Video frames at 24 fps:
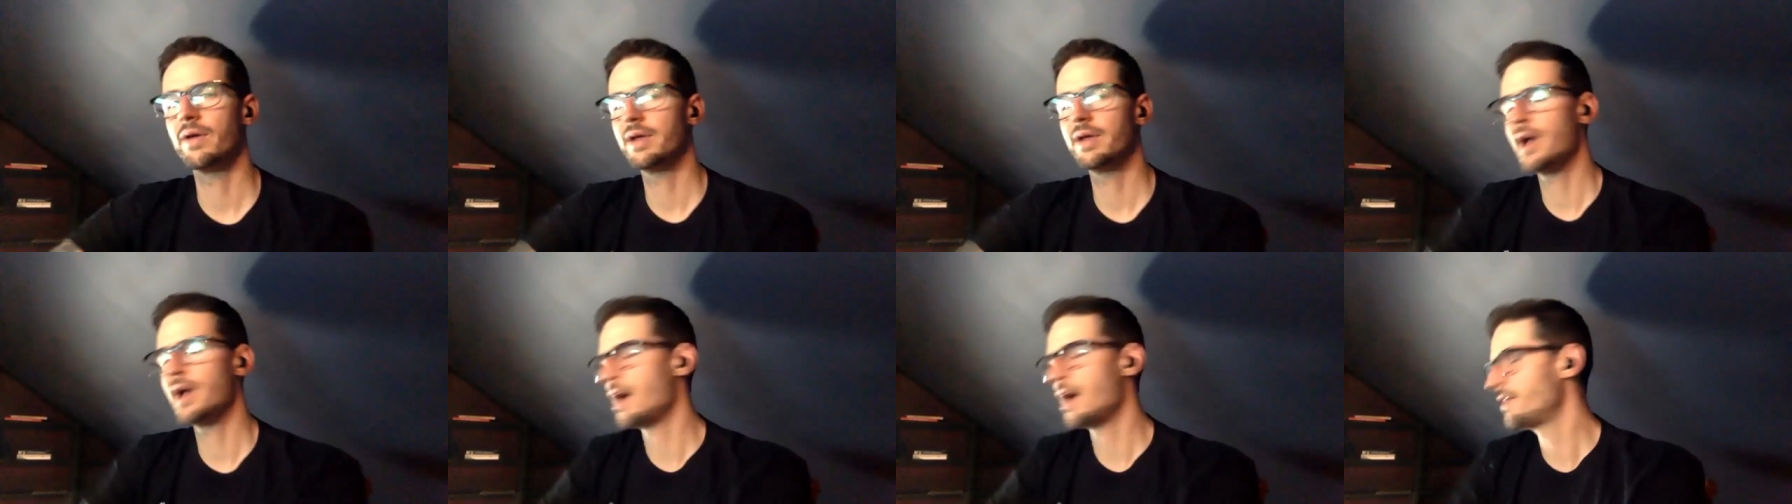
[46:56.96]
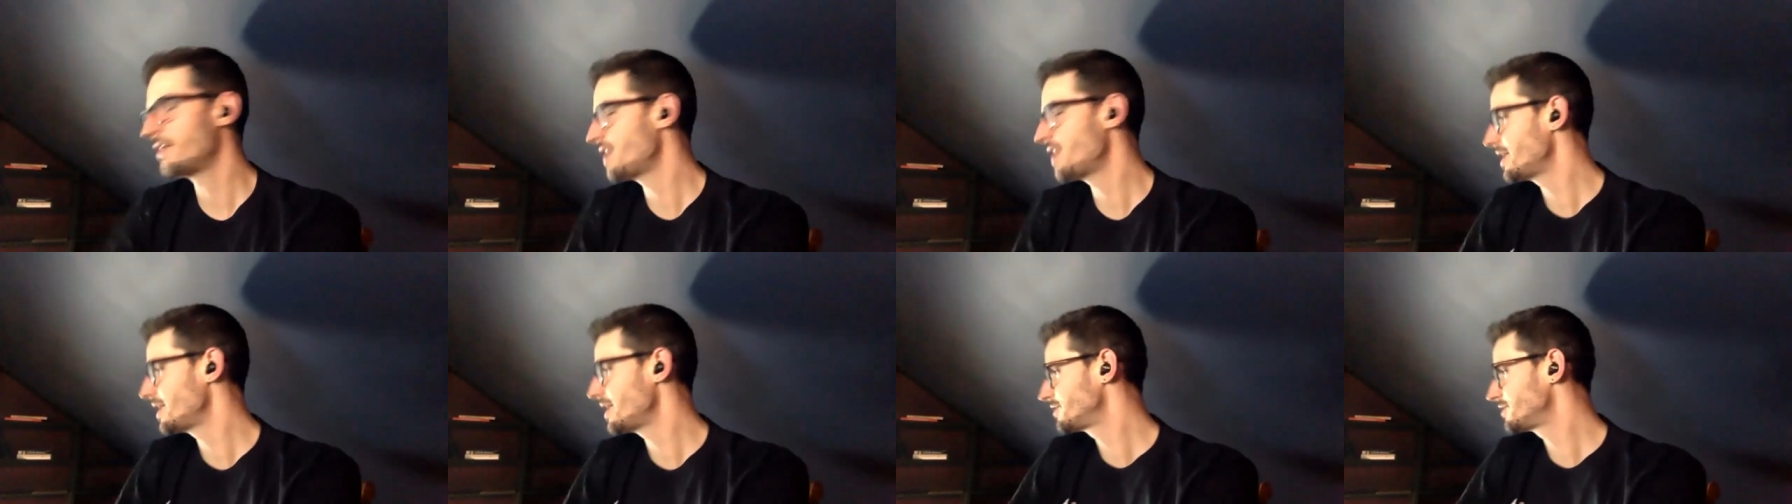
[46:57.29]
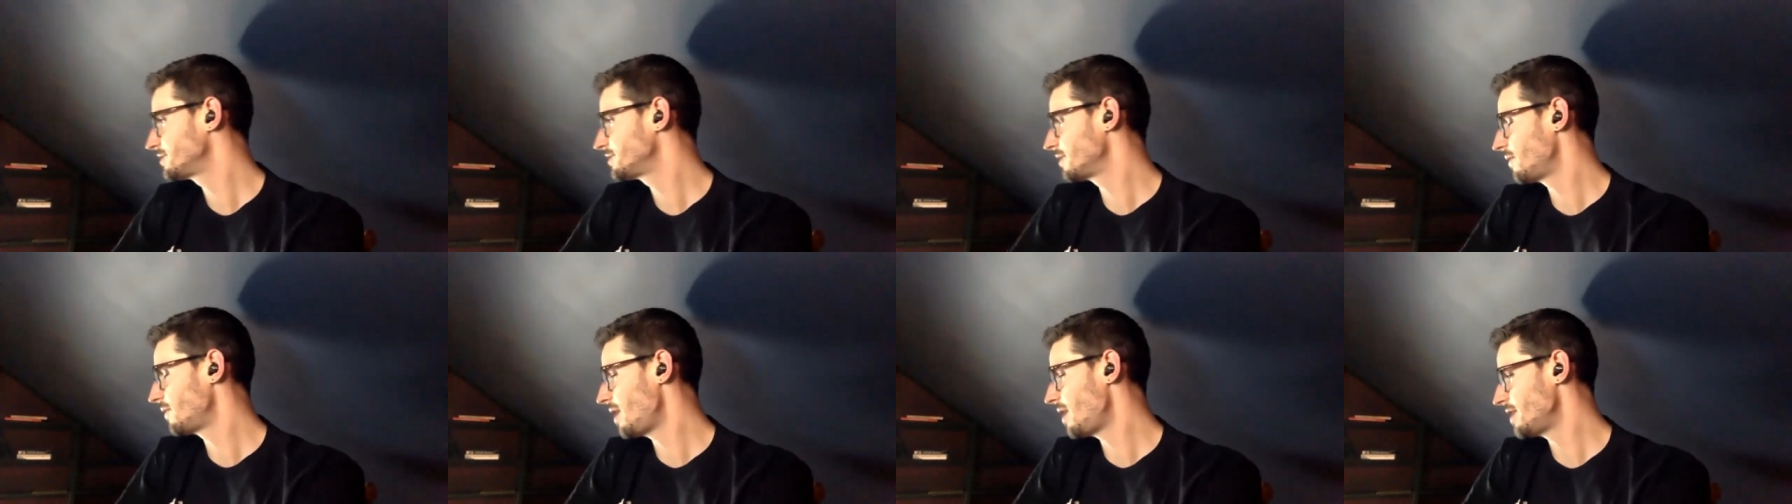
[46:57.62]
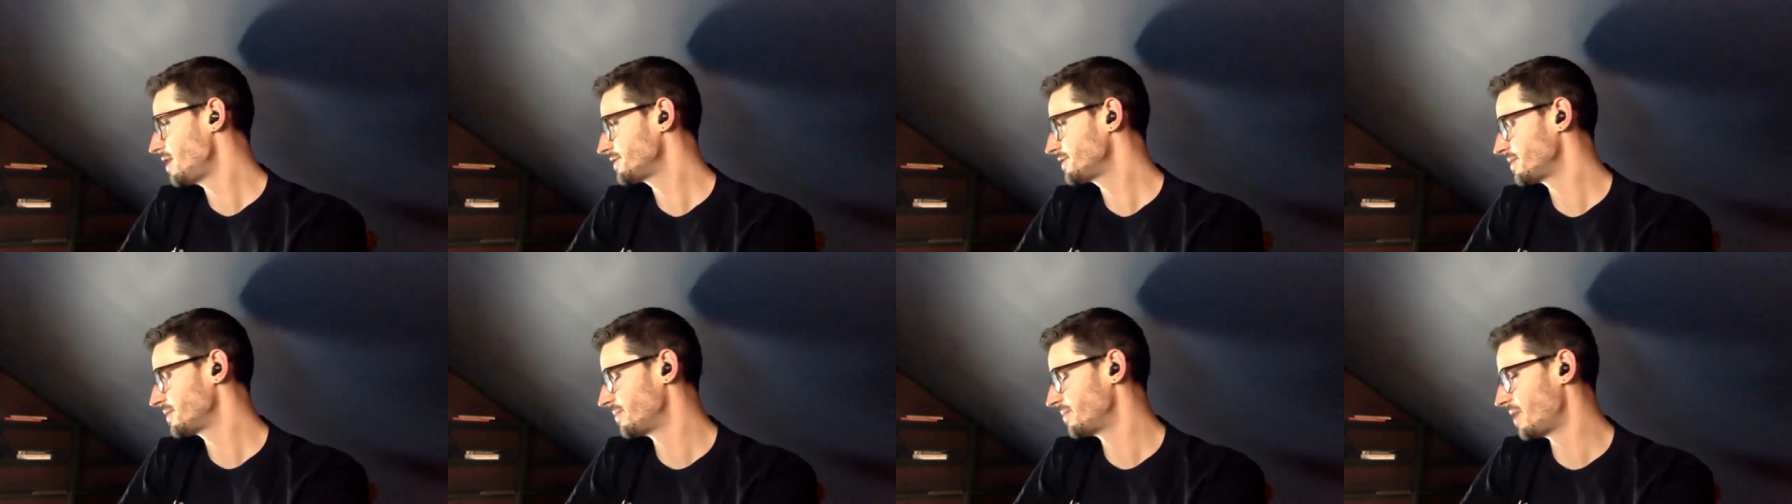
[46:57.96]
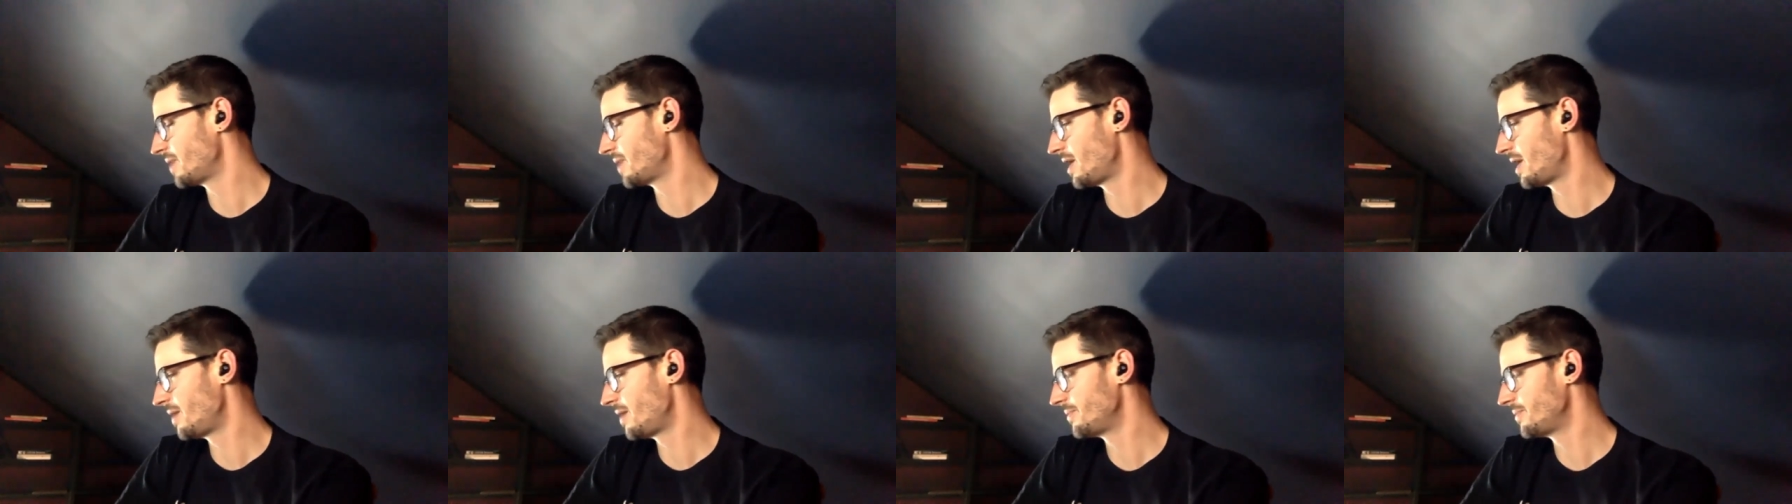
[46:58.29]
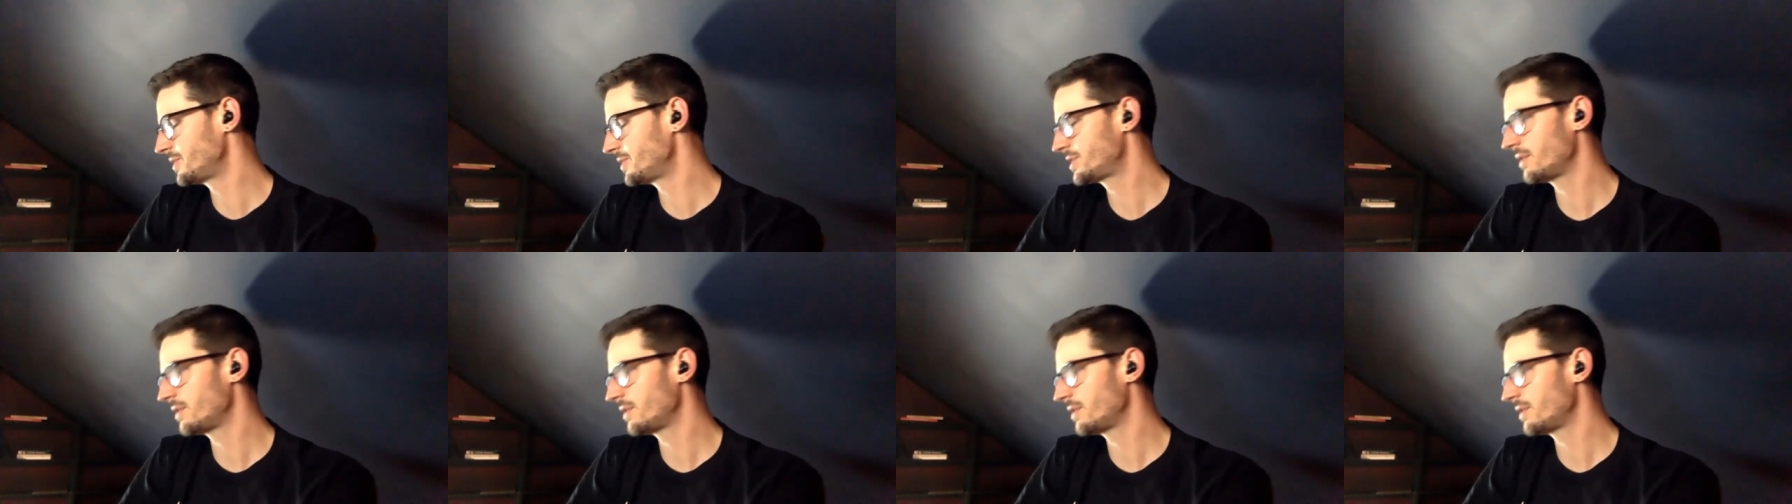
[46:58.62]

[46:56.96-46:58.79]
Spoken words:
and that's so awesome.